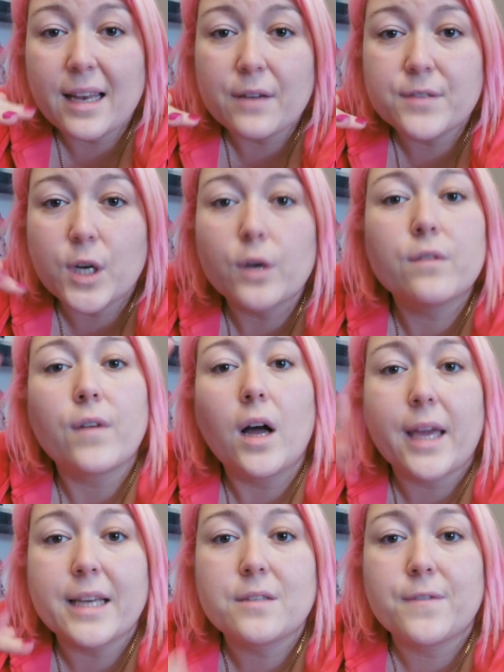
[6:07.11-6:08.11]
left over
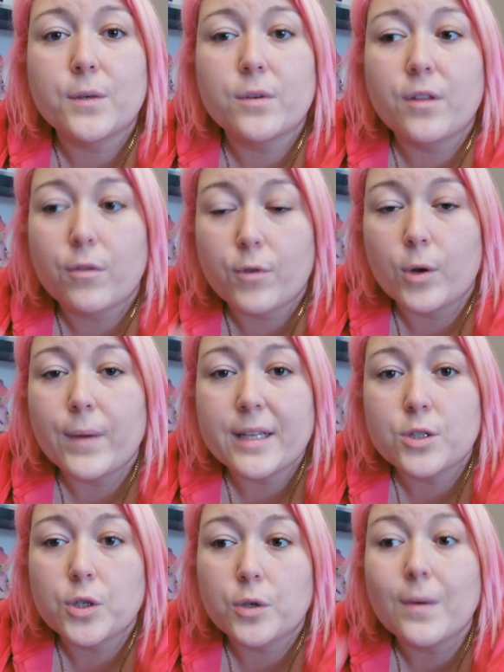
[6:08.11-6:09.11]
gets filtered through
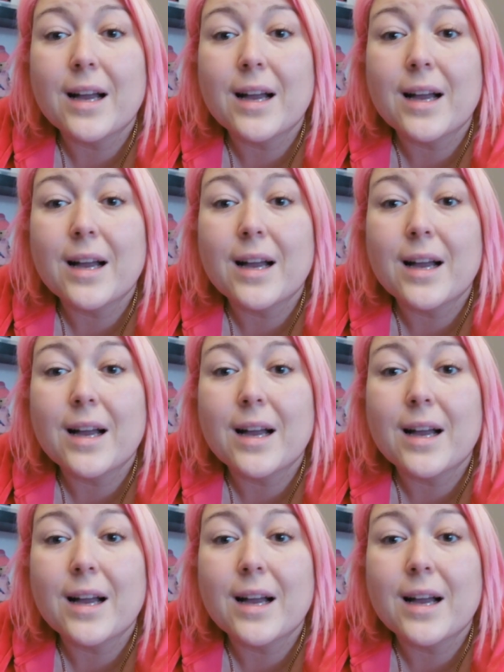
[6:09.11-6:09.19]
into